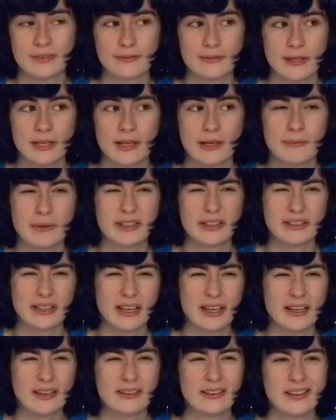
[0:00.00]
they come
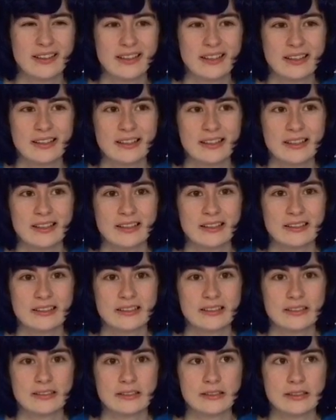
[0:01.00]
undone,
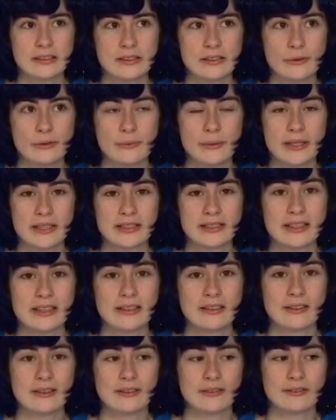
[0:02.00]
your wig is a
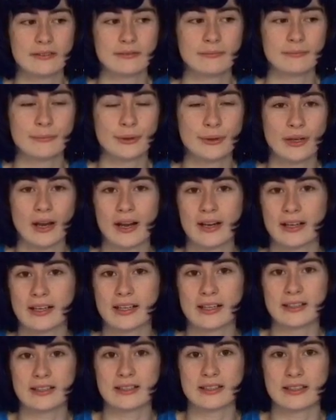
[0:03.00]
lot more
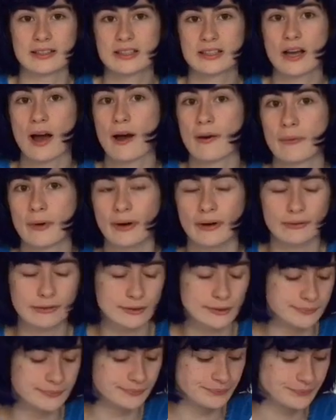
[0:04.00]
likely to just come off.
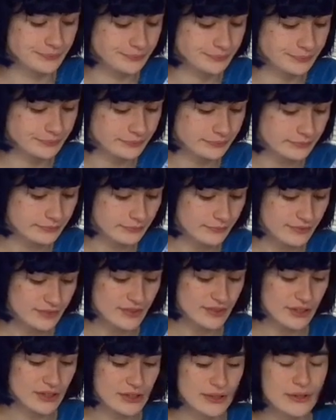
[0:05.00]

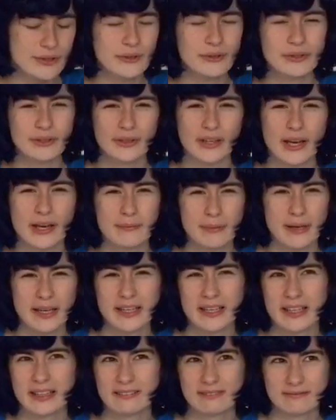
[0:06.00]
You can also like
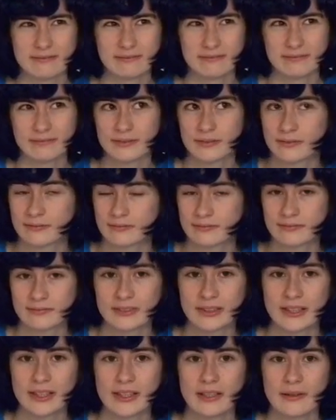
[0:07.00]
pin it
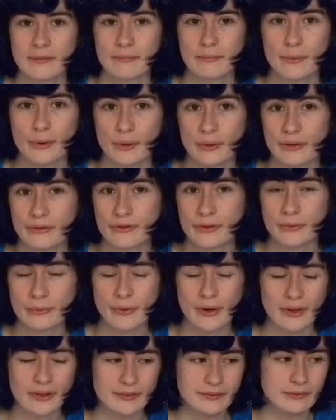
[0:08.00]
more if you
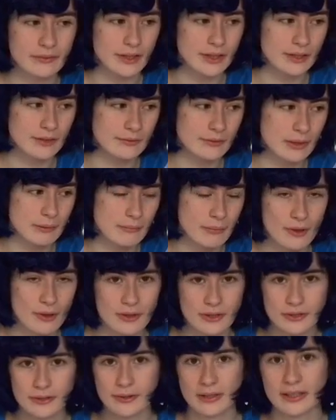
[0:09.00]
want. I don't really
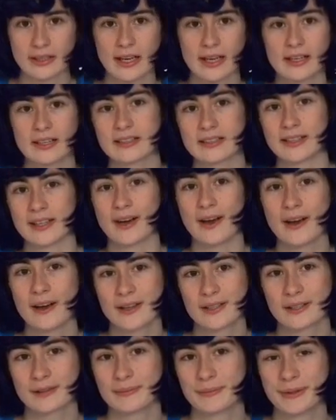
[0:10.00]
bother doing that because it
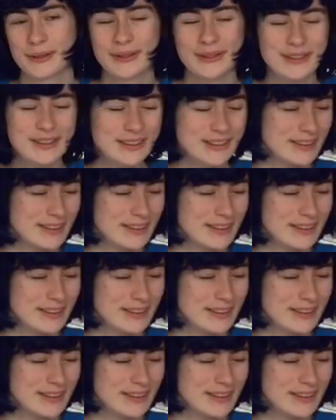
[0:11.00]
hurts more.